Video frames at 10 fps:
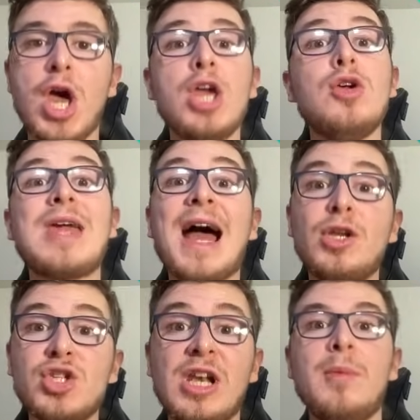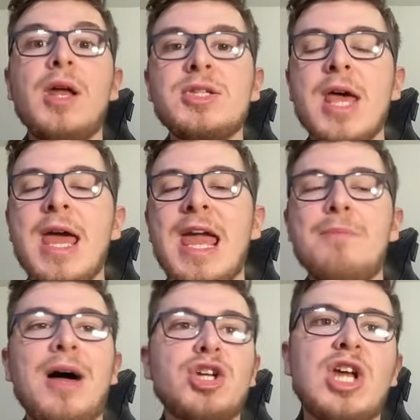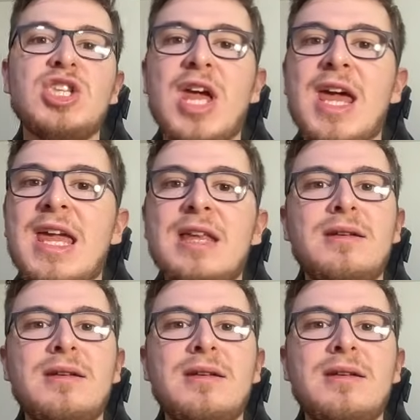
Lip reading: You can use the limitless in Matchdays 8,